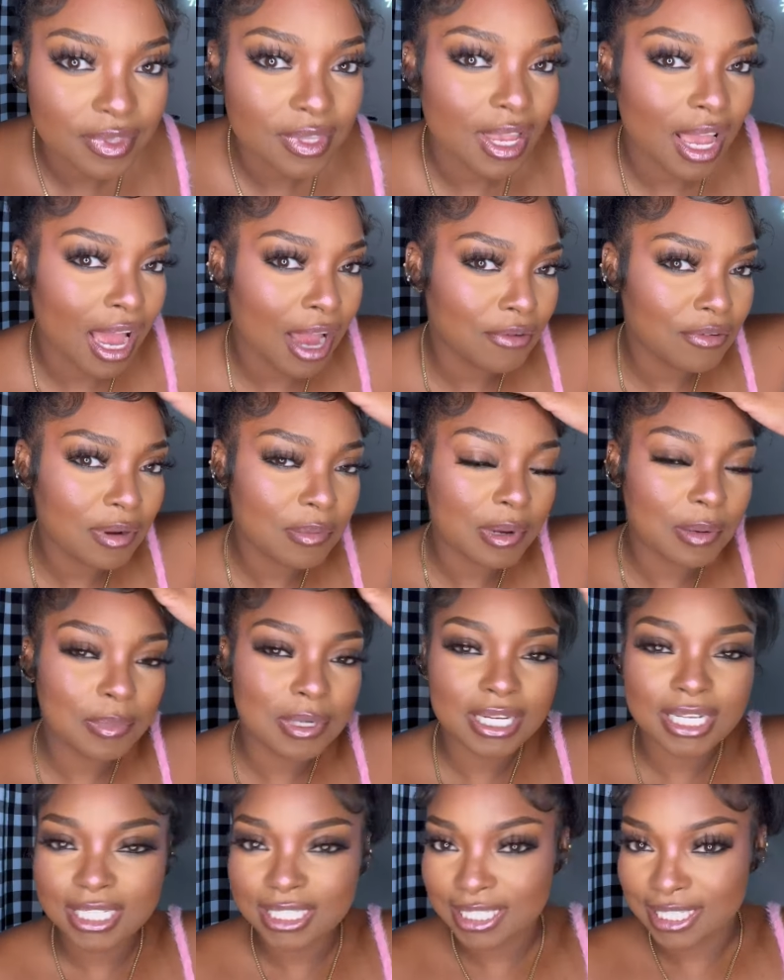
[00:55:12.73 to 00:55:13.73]
I
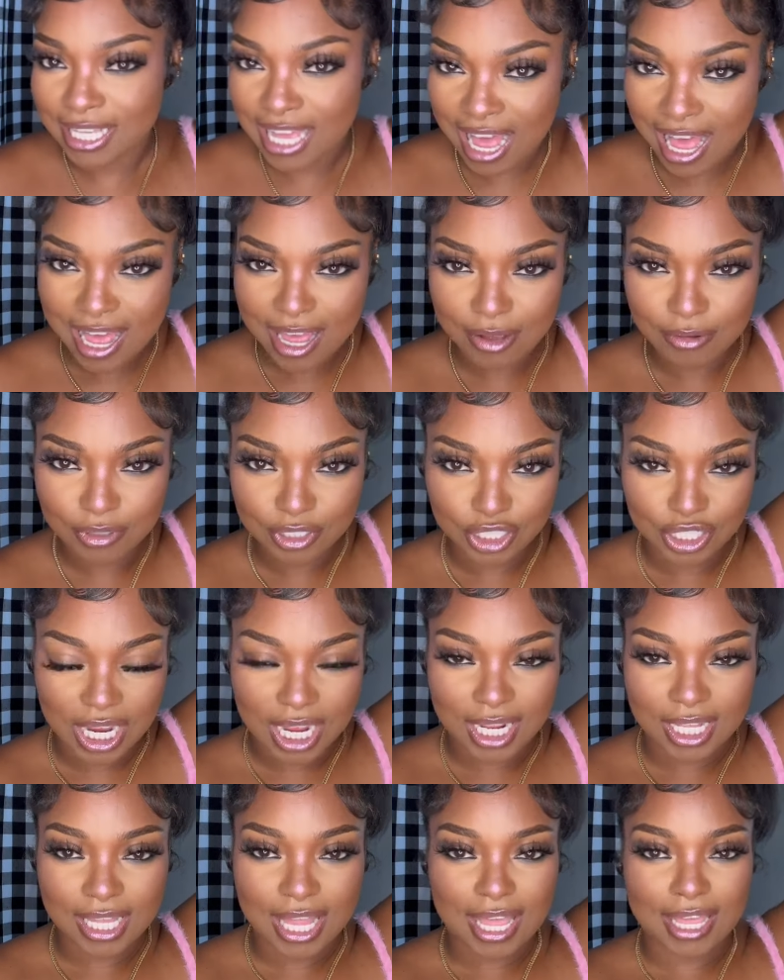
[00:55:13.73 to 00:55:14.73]
remember this guy was
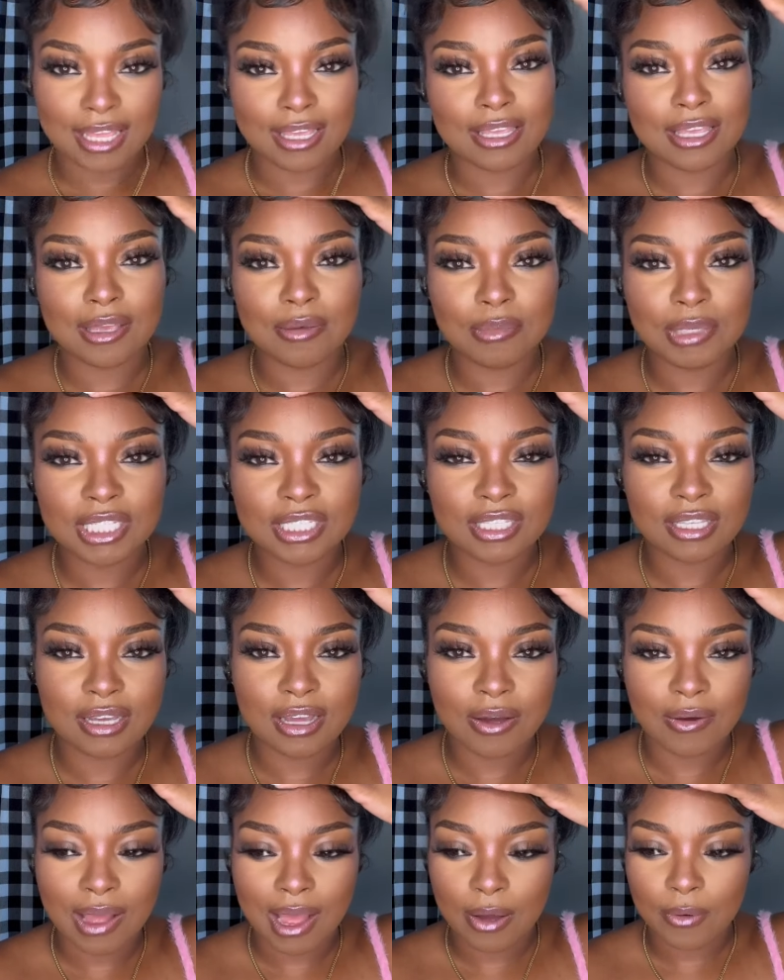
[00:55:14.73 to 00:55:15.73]
trying to like get me to go
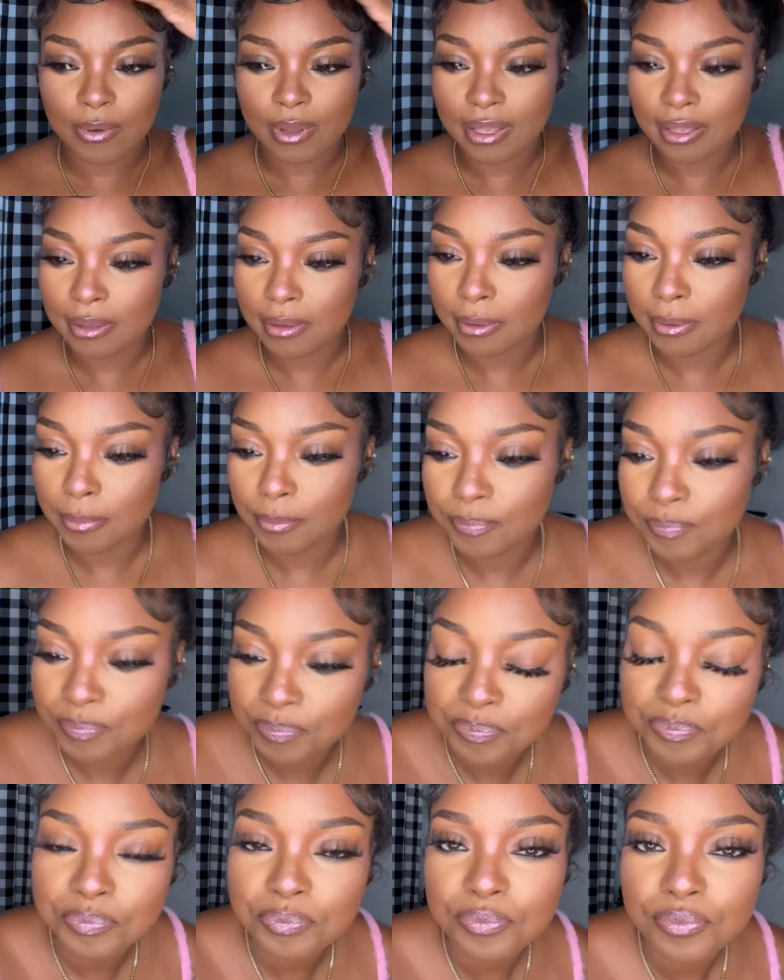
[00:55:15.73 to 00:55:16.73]
out with him,
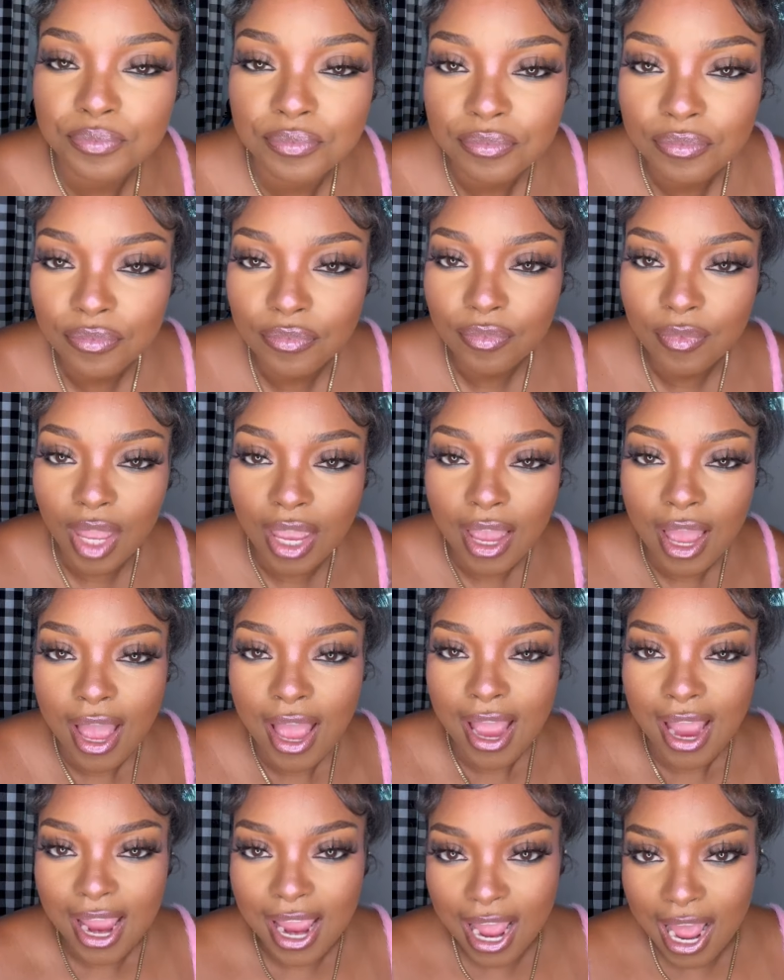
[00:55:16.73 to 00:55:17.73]

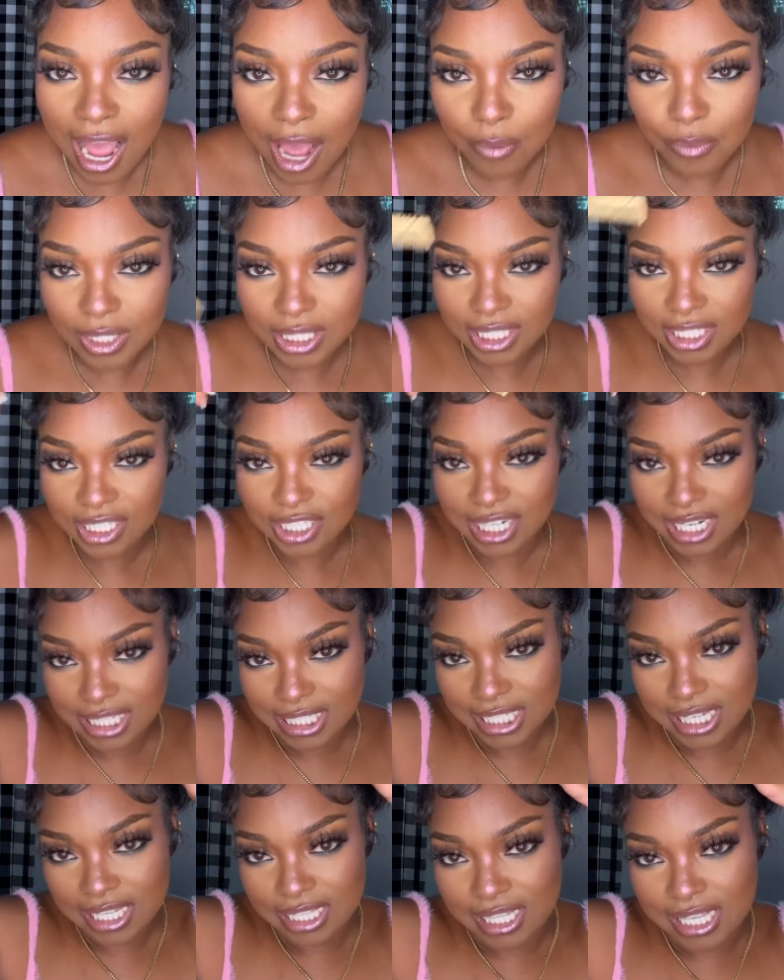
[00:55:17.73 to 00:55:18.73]
and I was
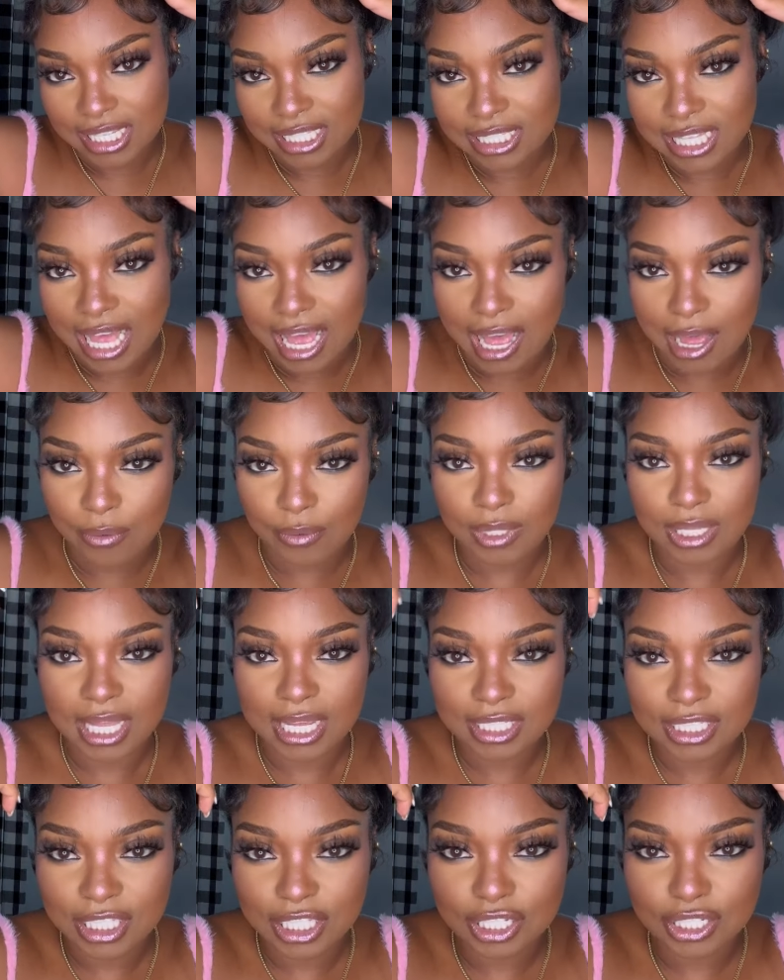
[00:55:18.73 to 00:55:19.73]
suggesting things that I would
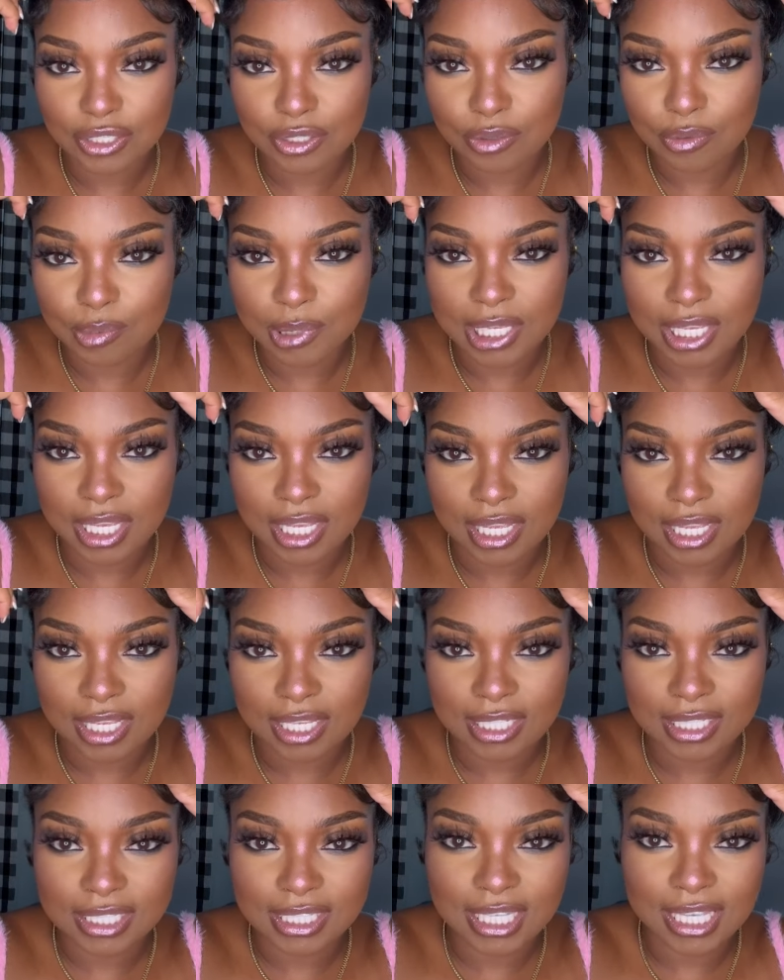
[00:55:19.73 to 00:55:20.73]
like to do
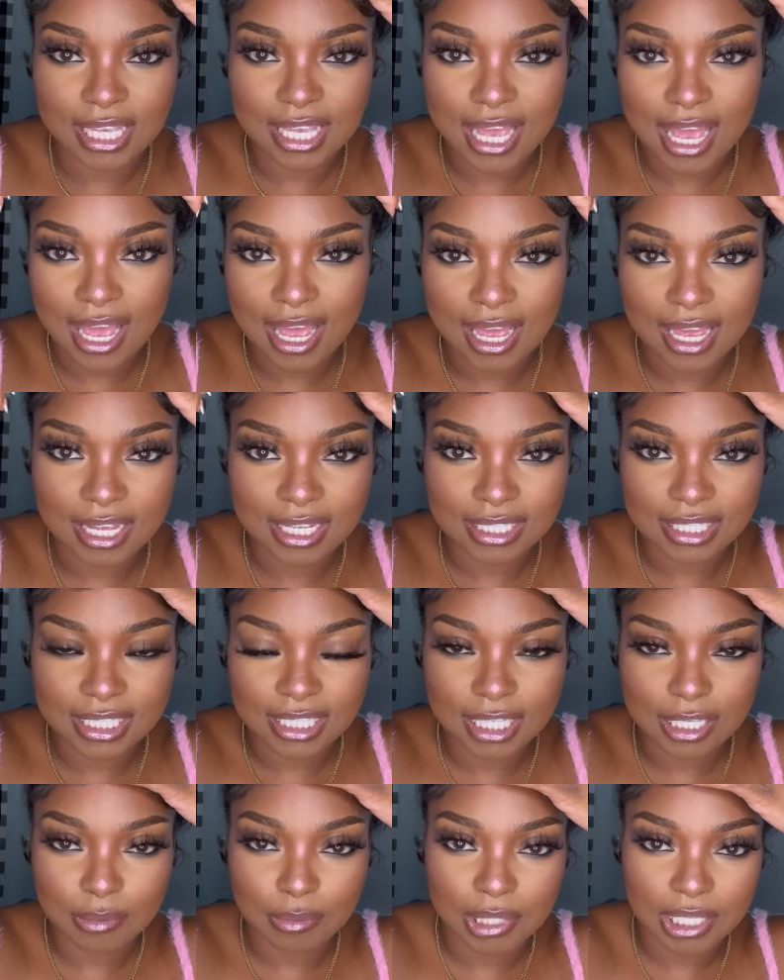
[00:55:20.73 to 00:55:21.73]
because he had
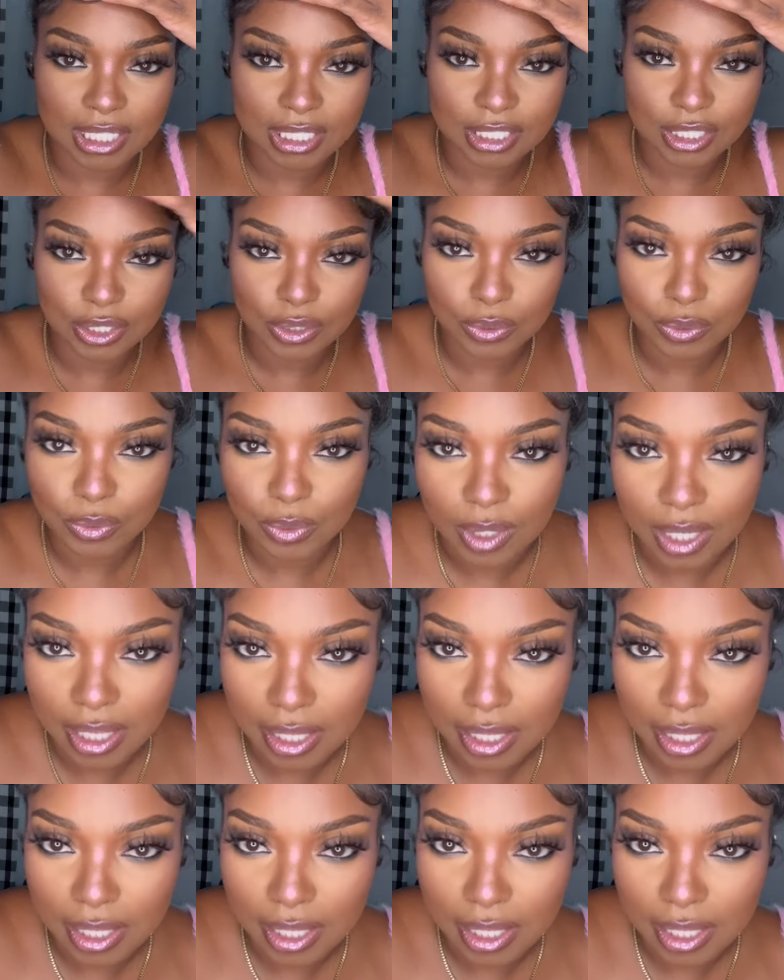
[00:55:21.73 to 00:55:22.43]
took me to